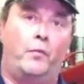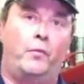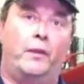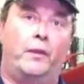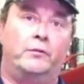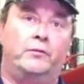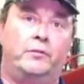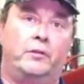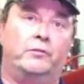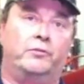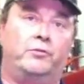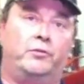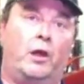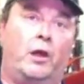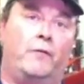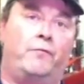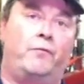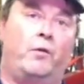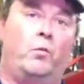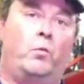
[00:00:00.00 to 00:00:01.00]
This is
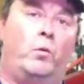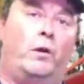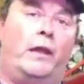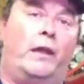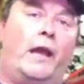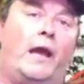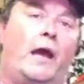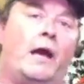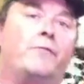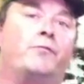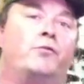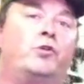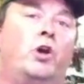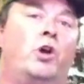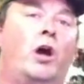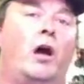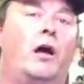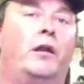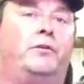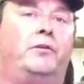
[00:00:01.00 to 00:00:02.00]
stuff that we have
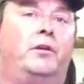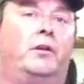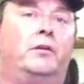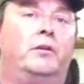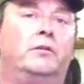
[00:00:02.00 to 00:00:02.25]
cut.